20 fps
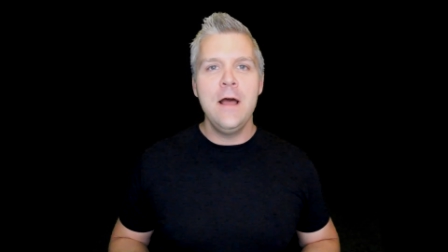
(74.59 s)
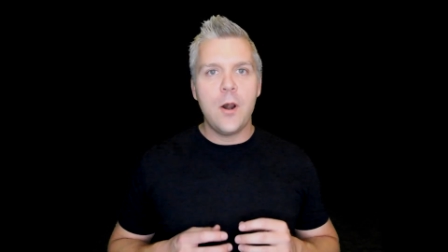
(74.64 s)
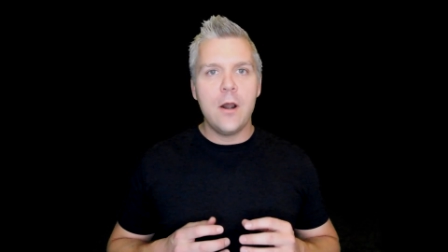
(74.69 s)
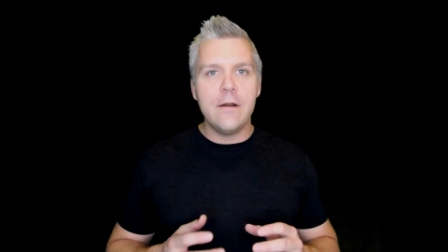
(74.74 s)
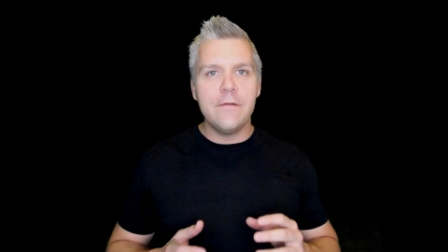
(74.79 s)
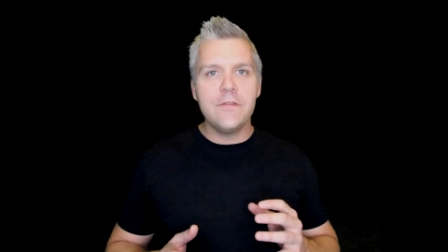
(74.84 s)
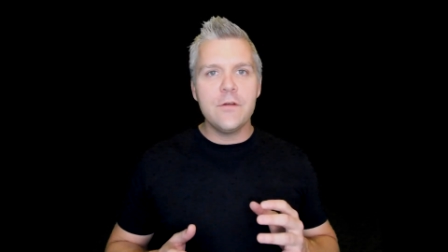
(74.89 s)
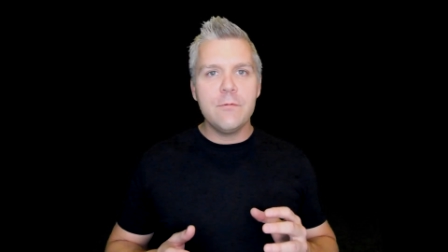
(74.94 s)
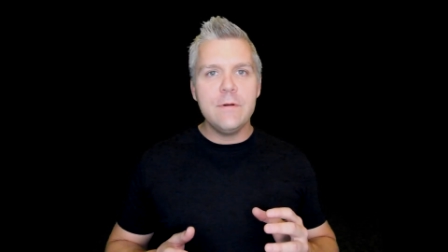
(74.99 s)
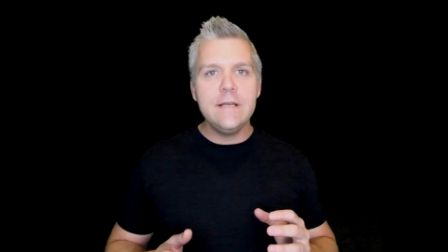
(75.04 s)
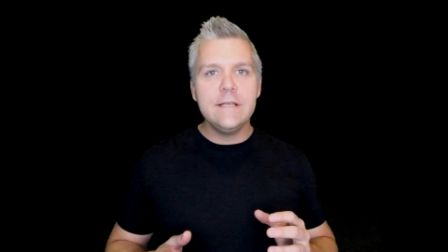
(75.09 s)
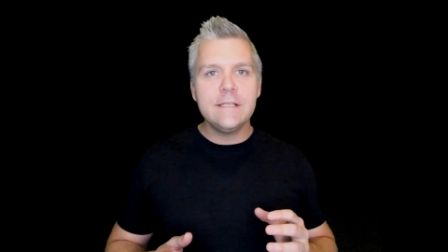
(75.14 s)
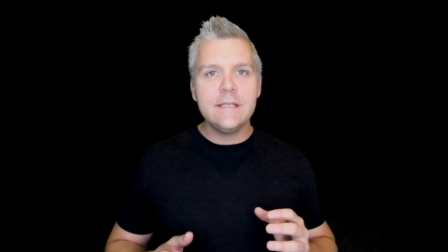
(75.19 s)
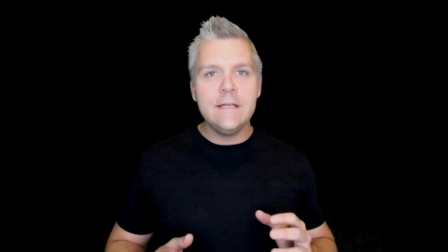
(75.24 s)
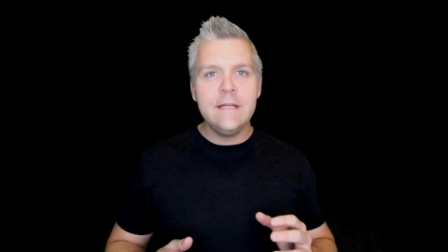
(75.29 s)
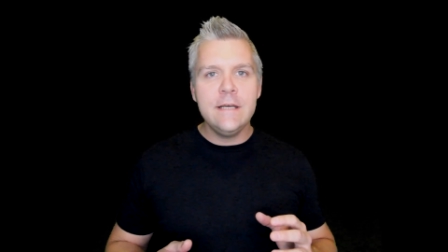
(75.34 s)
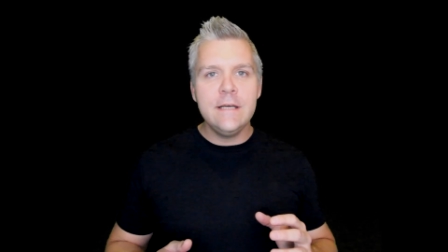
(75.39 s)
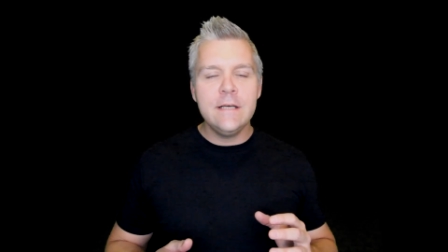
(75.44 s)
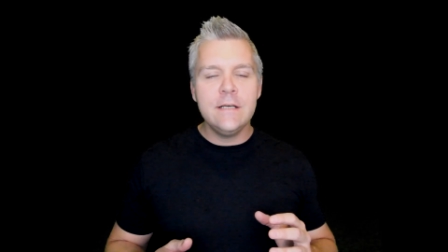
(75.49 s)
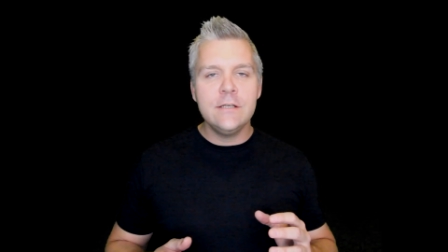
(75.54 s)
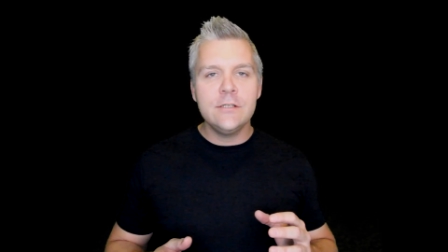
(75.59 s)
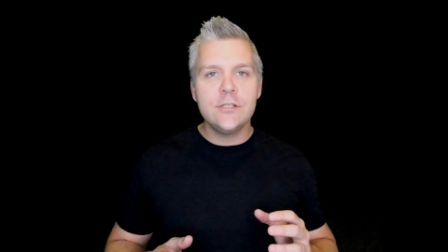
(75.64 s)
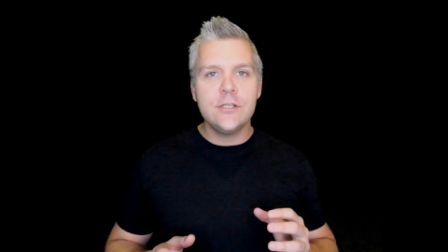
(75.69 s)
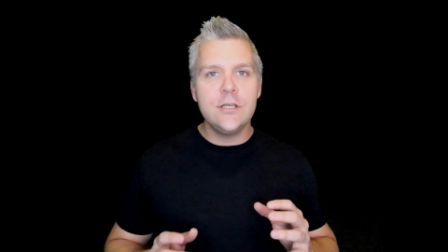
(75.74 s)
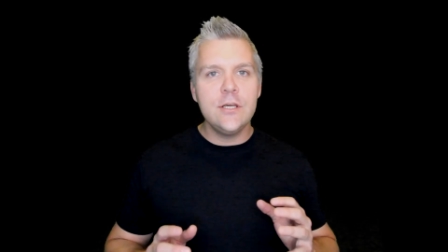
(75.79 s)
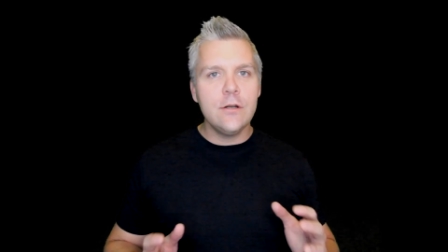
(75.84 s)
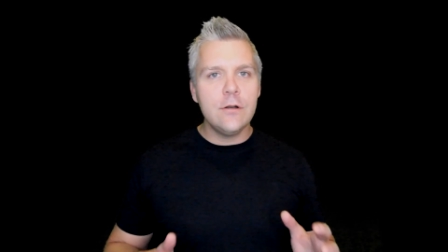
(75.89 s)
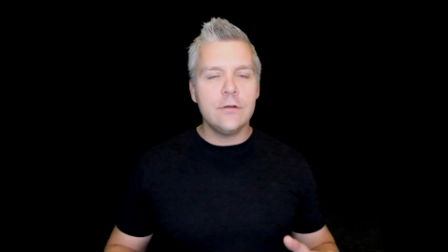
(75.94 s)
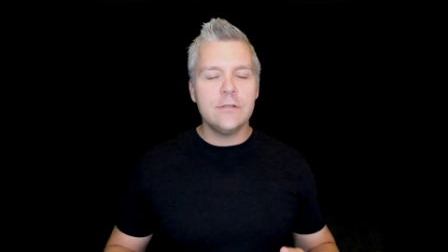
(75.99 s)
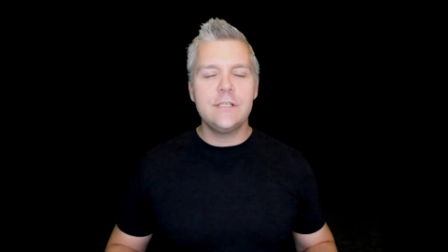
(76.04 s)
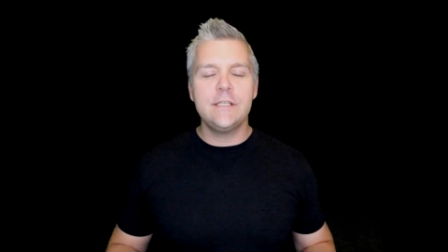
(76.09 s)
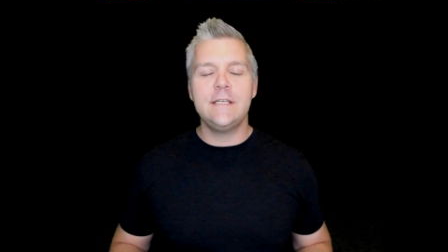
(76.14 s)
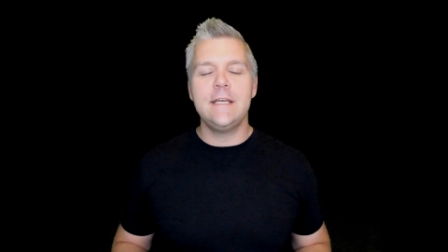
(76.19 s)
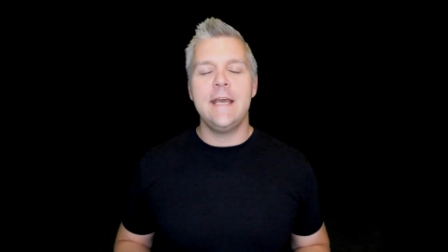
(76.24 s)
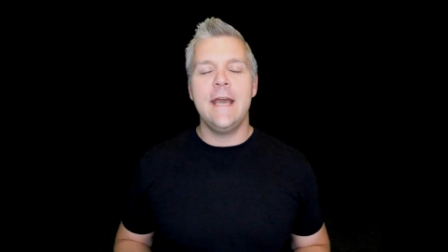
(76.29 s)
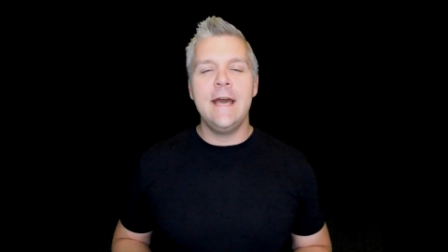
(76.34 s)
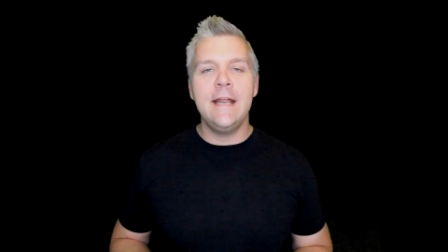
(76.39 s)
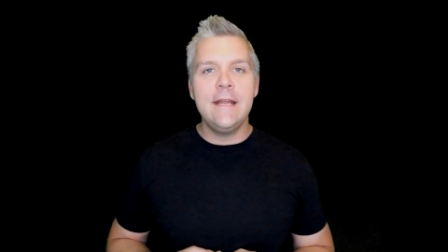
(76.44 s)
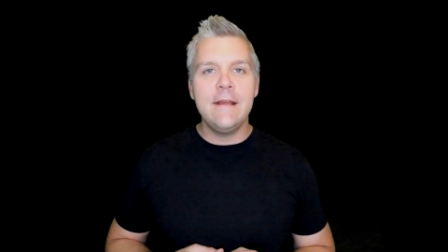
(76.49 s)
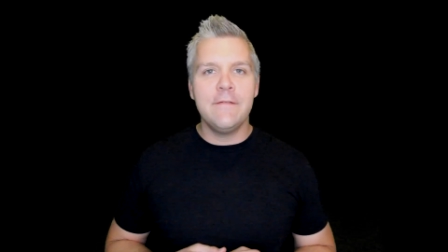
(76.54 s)
Part of the reason is you don't
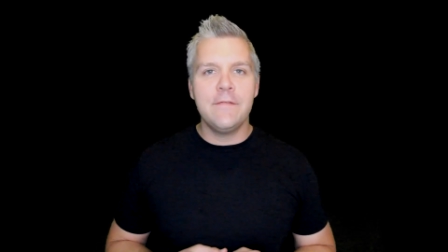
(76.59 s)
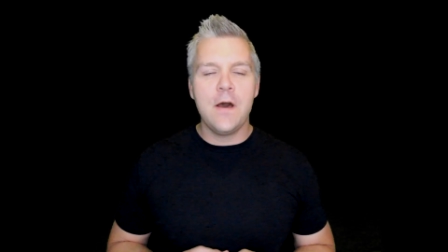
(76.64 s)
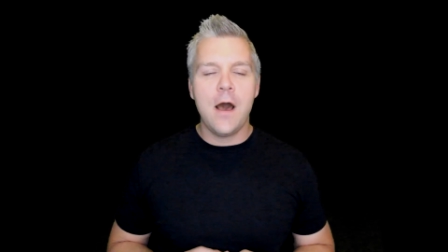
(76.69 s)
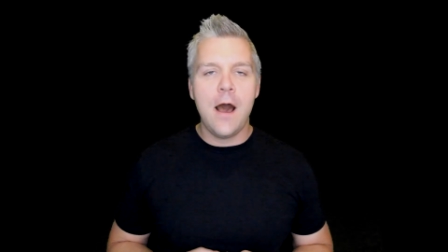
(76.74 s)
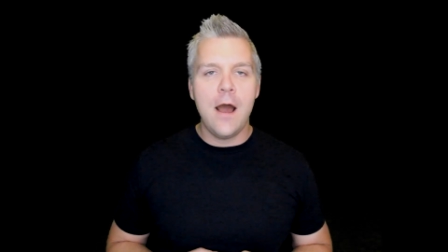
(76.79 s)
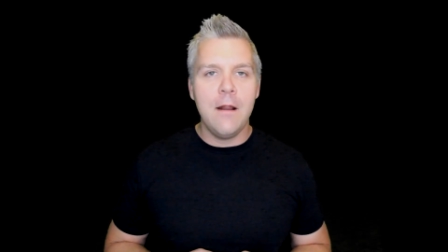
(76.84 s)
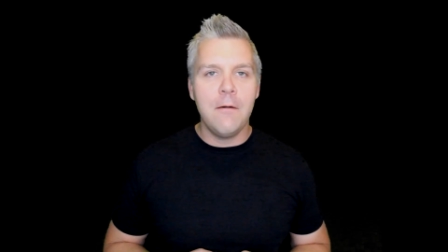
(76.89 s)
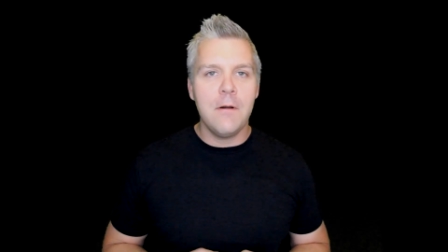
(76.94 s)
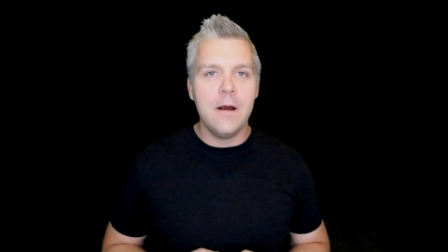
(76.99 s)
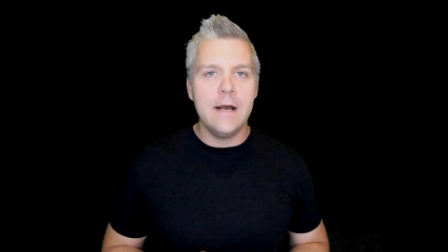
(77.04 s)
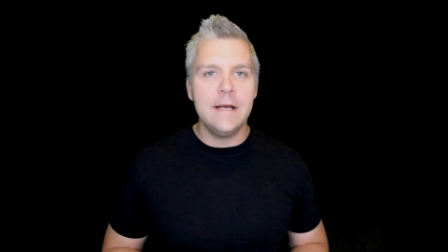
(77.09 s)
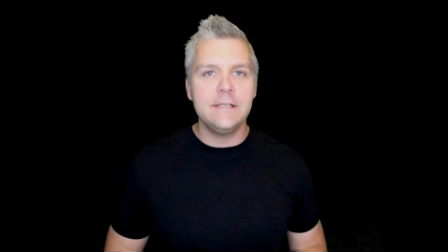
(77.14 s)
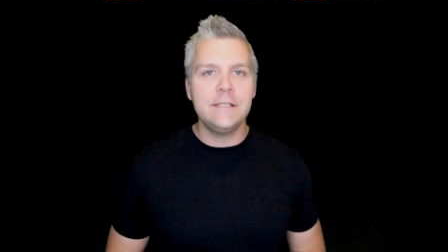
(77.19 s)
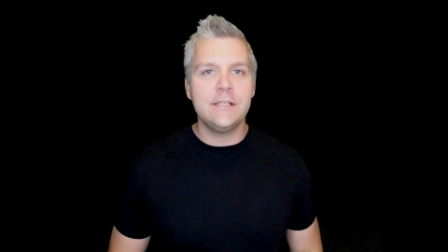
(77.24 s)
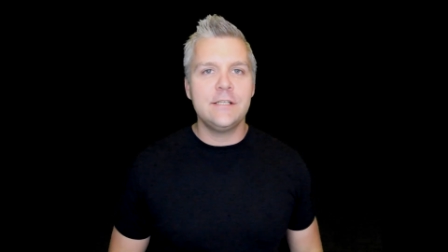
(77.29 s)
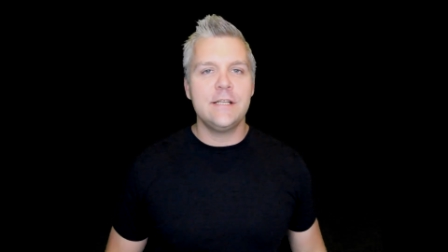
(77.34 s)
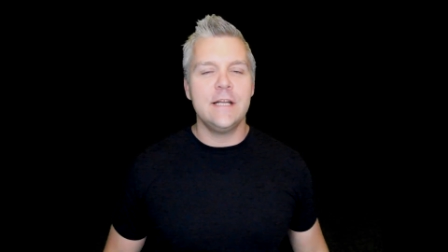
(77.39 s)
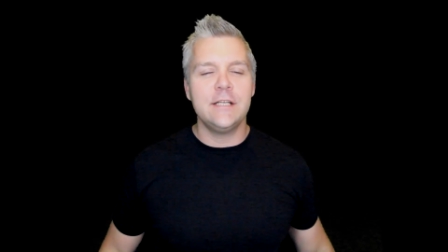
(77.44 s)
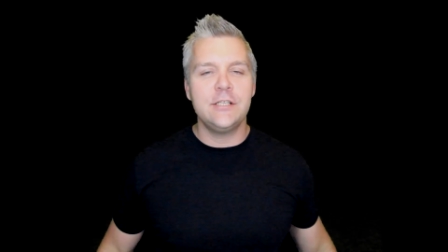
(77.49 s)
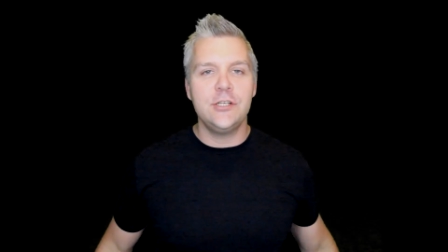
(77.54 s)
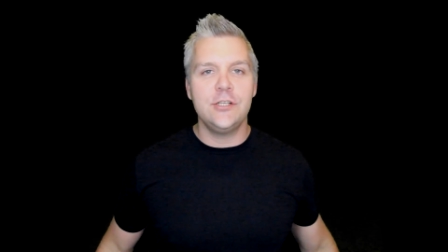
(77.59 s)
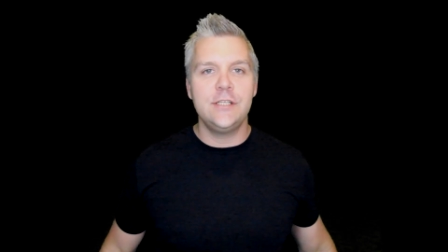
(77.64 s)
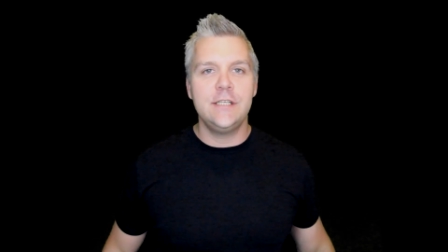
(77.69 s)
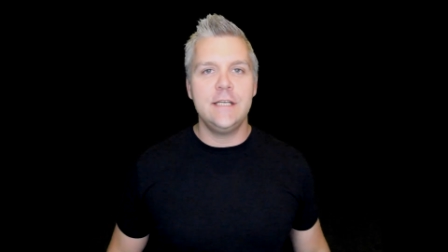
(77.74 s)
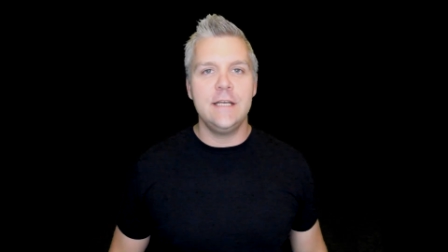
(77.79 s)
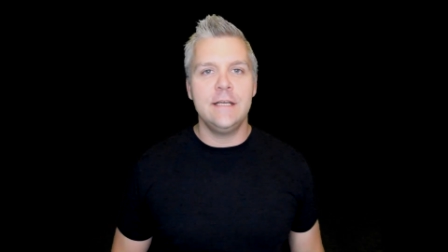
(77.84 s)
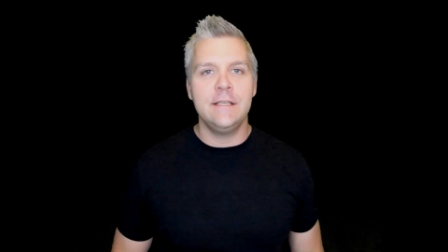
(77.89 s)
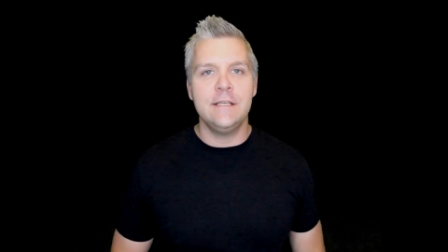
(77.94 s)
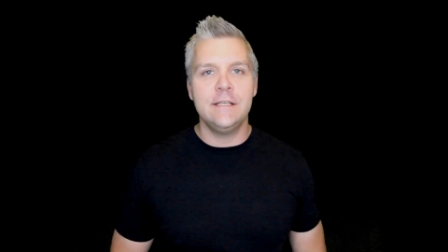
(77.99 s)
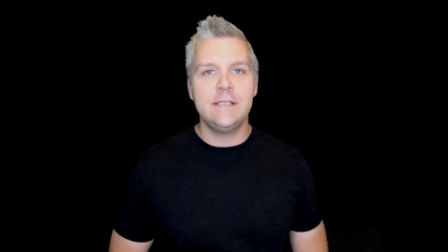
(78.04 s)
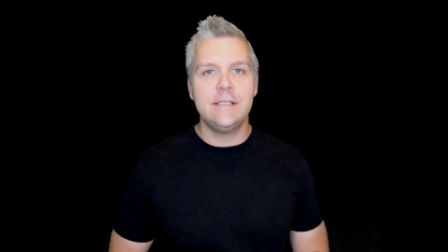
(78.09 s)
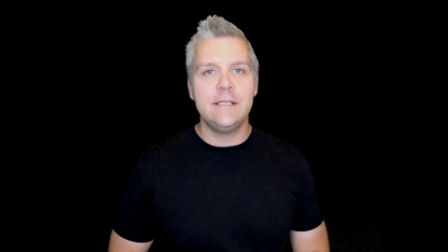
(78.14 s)
see any of the high-rises that you'd see in the